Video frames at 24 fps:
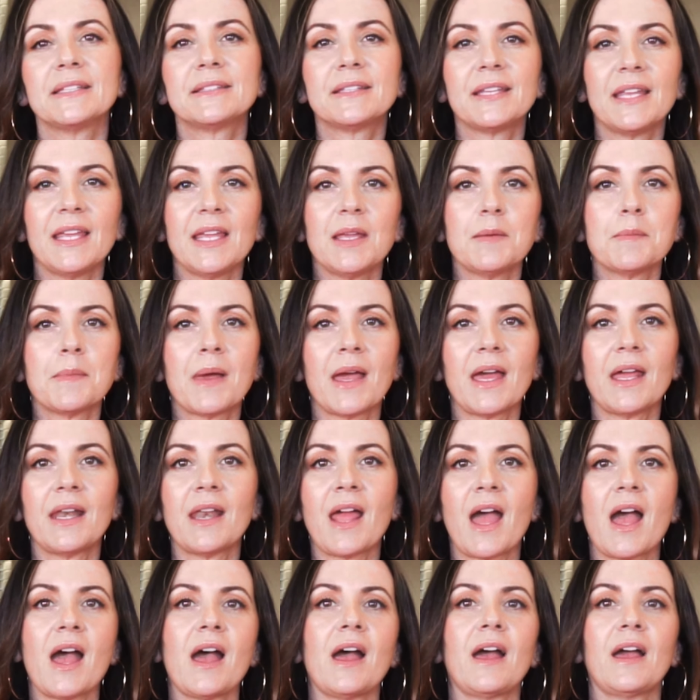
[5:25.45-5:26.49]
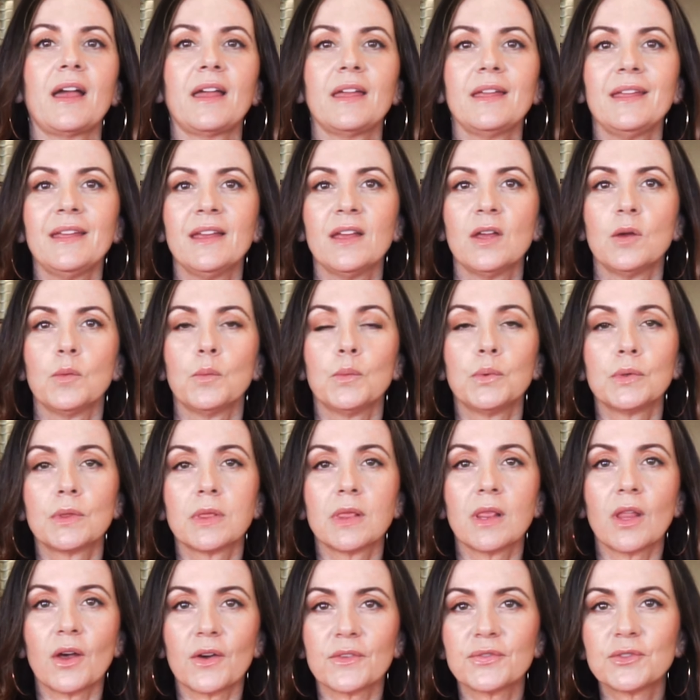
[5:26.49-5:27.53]
team and I would
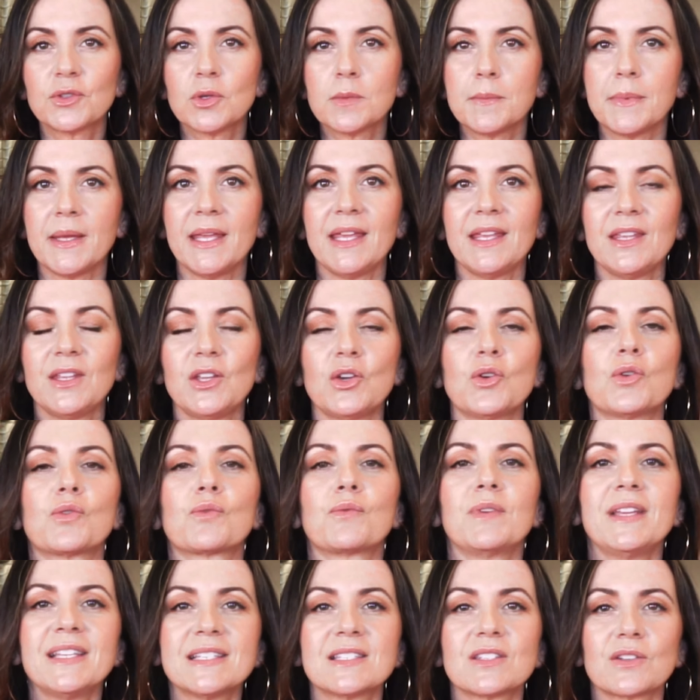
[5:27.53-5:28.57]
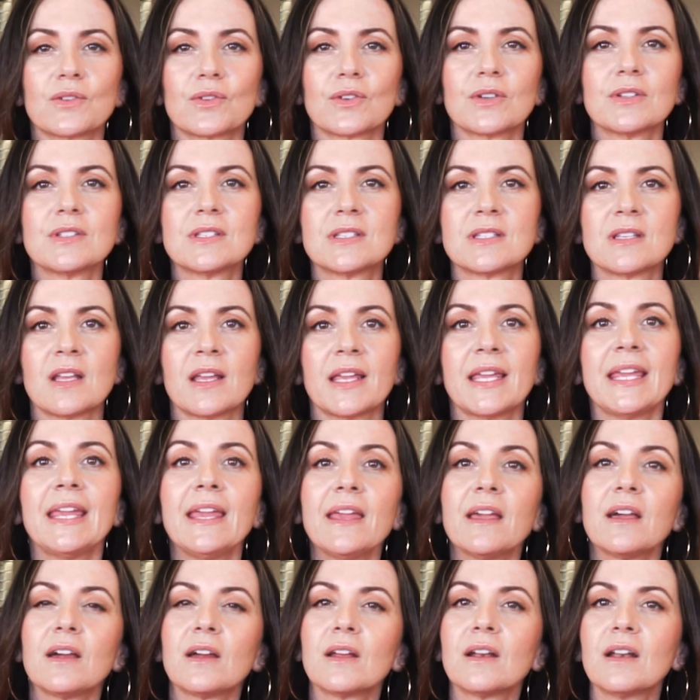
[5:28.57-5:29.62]
love to be your resource
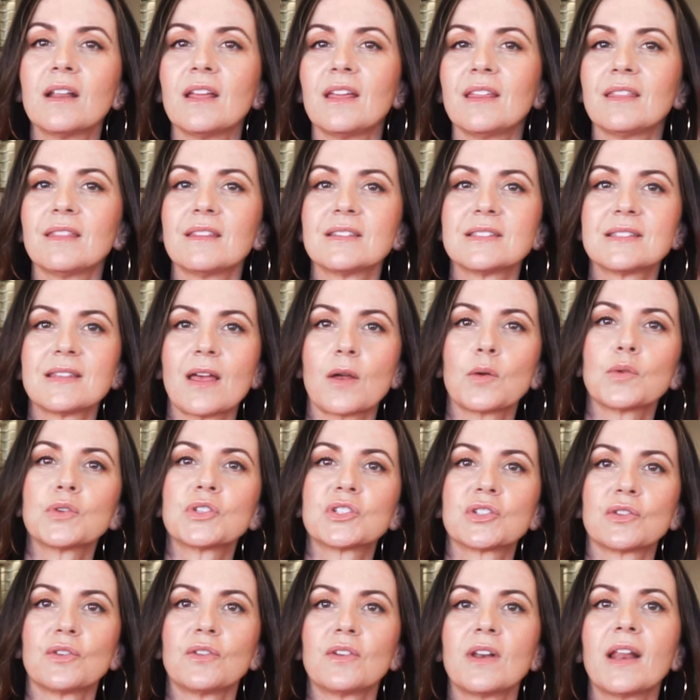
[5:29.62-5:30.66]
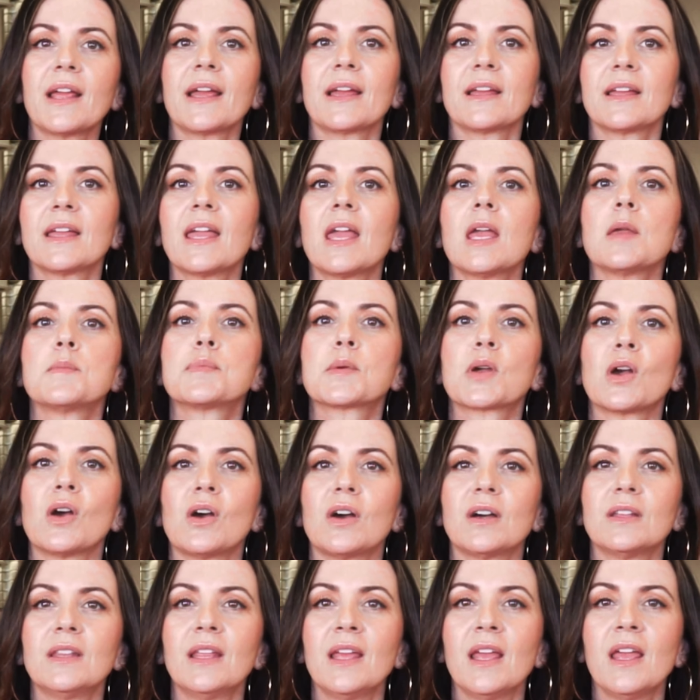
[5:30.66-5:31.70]
here in the South Shore and Cape
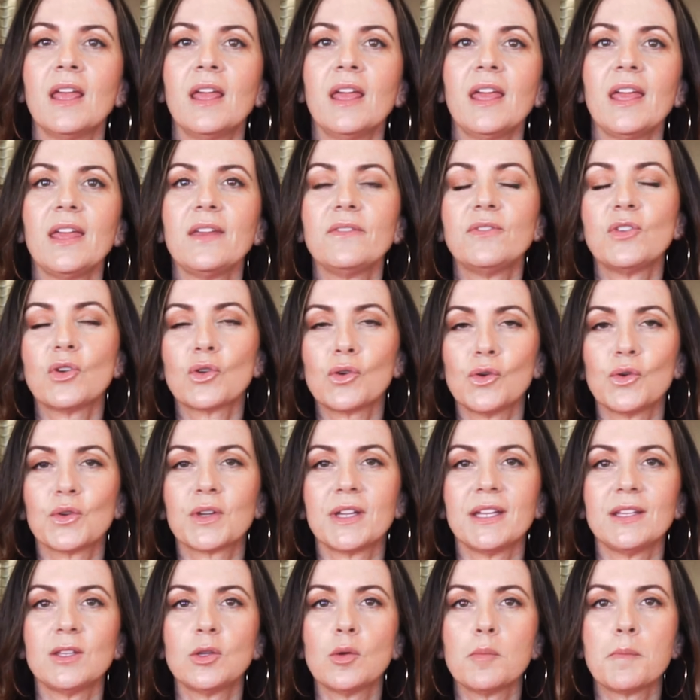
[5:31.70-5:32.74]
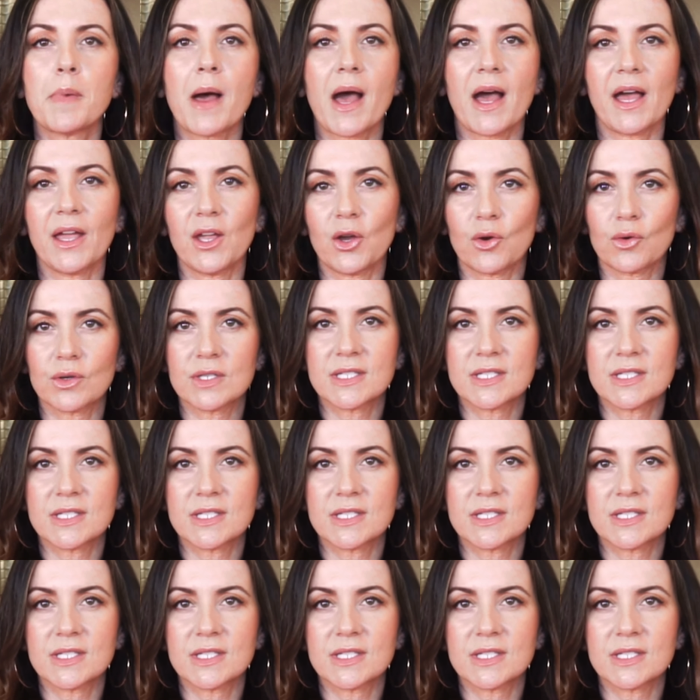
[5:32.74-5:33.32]
Cod. If you're looking to buy or